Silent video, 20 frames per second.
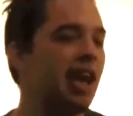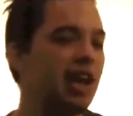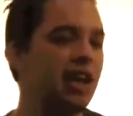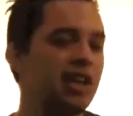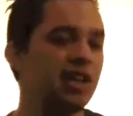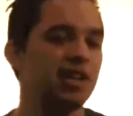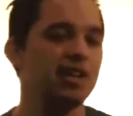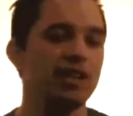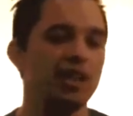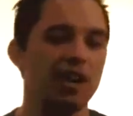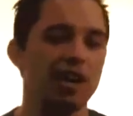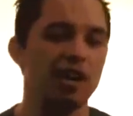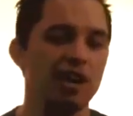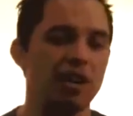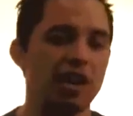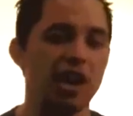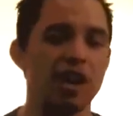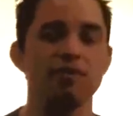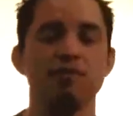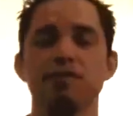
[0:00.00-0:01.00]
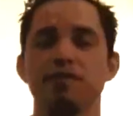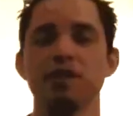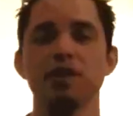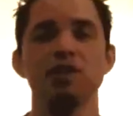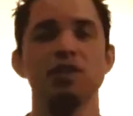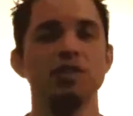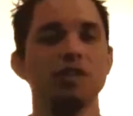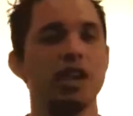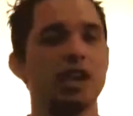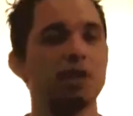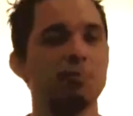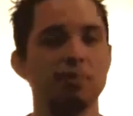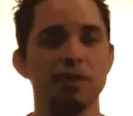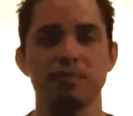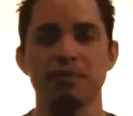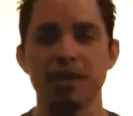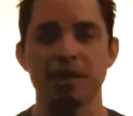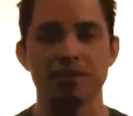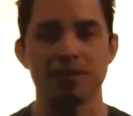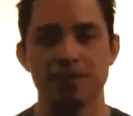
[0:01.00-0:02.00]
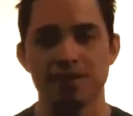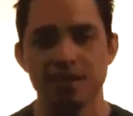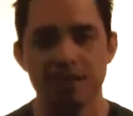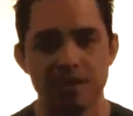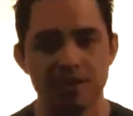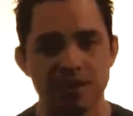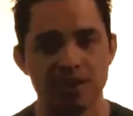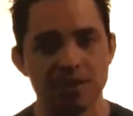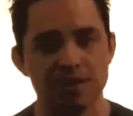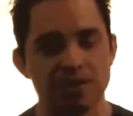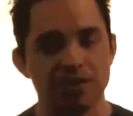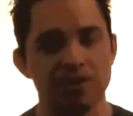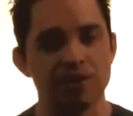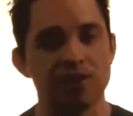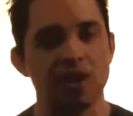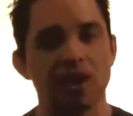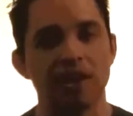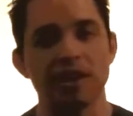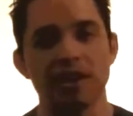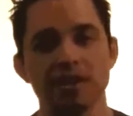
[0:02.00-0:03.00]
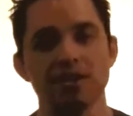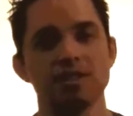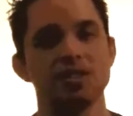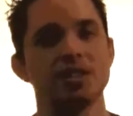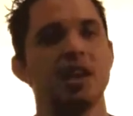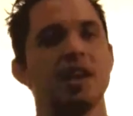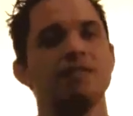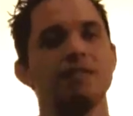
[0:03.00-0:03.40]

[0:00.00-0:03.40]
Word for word: And uh, and Phil like pimped out the series to his audience,